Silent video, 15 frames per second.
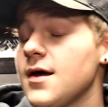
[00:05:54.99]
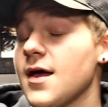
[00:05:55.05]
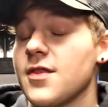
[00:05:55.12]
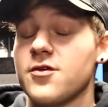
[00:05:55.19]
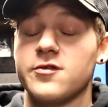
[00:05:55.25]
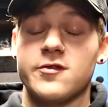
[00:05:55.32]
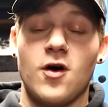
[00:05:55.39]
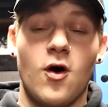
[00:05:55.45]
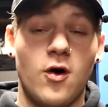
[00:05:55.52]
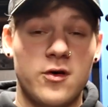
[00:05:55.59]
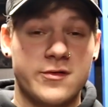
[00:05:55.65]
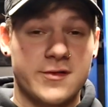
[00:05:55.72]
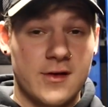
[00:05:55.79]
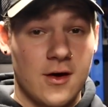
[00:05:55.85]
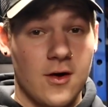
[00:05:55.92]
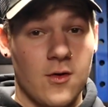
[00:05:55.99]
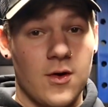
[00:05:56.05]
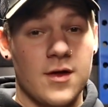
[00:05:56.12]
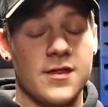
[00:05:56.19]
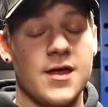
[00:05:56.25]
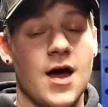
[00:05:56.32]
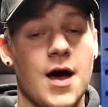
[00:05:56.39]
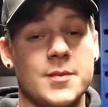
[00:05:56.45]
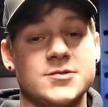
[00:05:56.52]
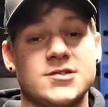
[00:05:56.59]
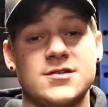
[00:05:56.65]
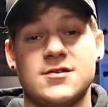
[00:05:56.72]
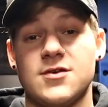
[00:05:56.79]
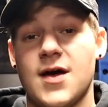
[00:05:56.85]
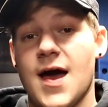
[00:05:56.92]
And there's also the
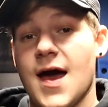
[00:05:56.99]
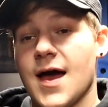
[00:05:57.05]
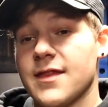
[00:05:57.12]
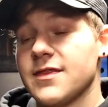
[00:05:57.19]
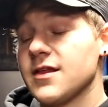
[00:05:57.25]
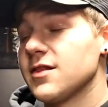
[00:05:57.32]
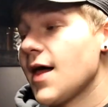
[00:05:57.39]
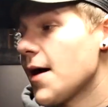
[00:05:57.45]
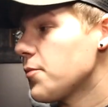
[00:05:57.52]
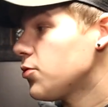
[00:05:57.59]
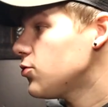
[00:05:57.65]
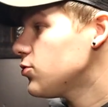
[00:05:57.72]
option to add the lap